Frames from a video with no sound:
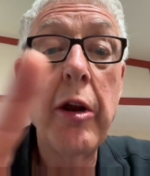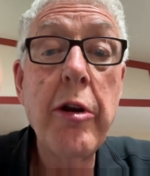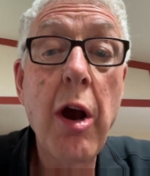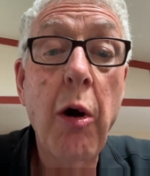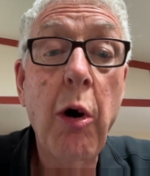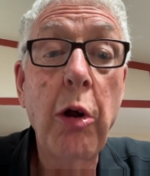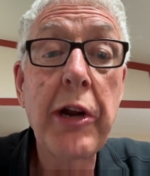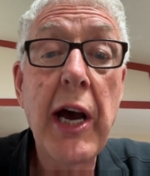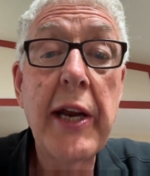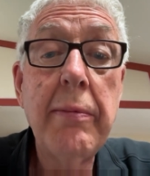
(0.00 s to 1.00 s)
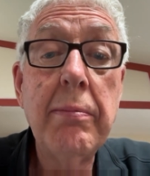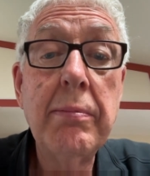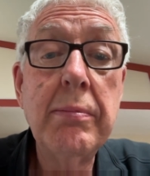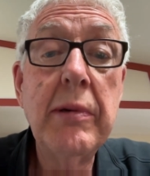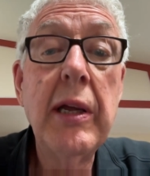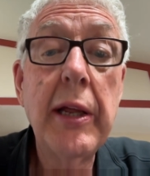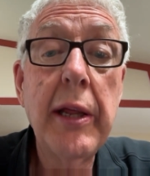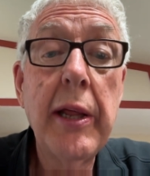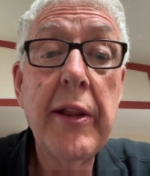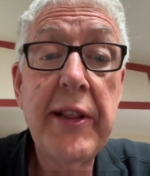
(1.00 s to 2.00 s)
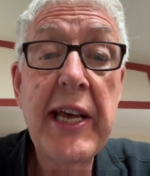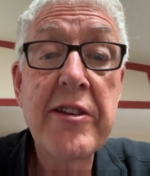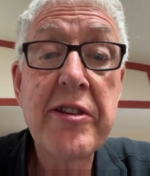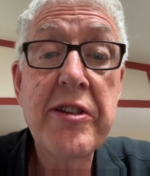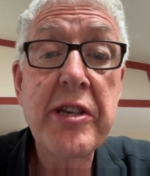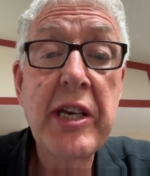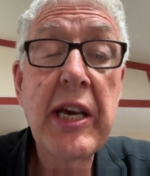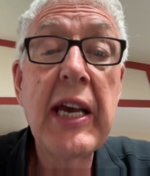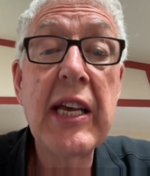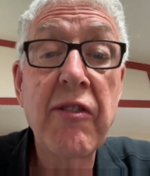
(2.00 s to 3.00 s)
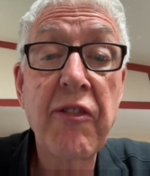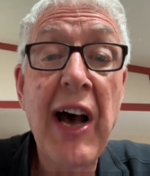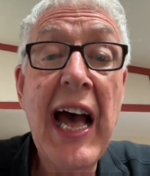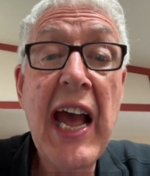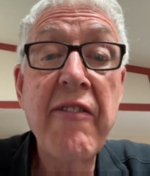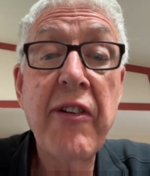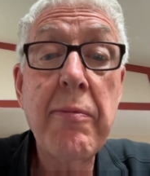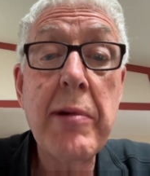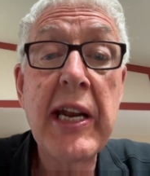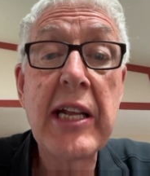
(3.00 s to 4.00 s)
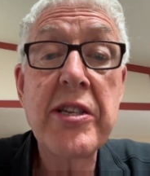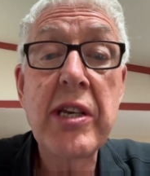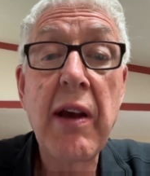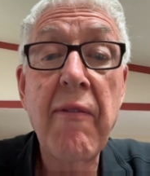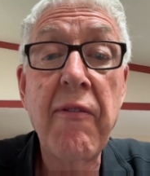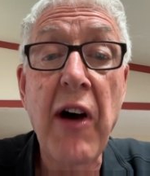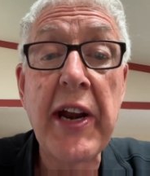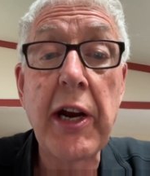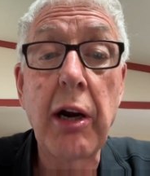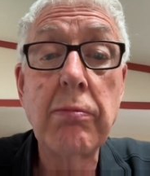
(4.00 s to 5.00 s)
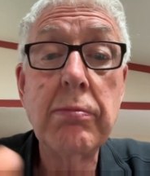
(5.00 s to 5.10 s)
No, hold on. This is 5 minutes funnier.